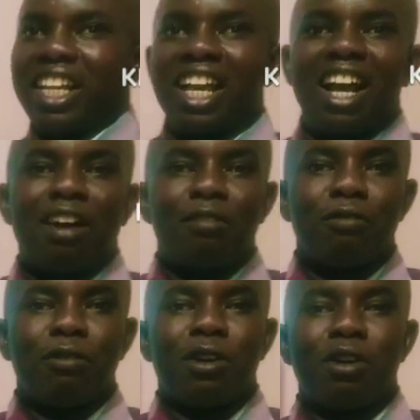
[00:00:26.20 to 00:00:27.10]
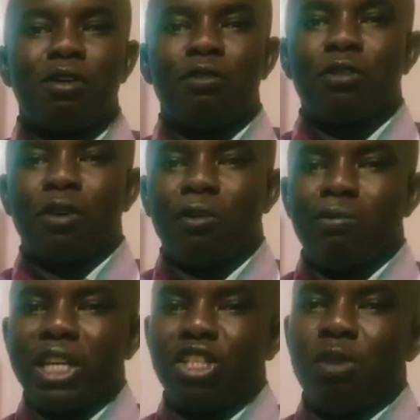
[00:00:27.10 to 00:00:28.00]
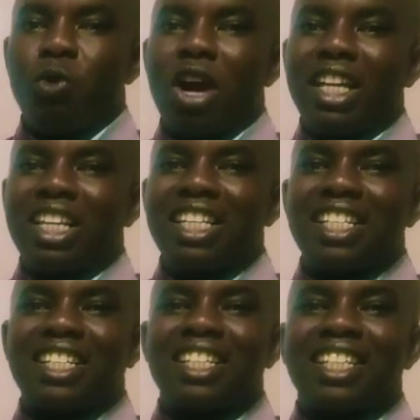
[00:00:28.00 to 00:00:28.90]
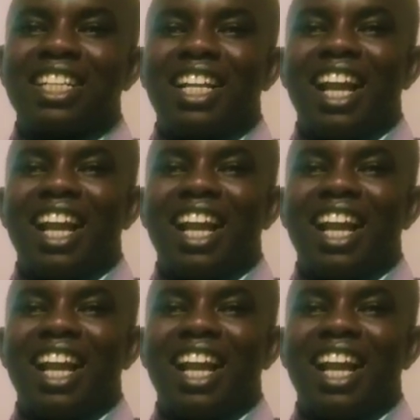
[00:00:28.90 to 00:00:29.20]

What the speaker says: here from Meja Mwangi's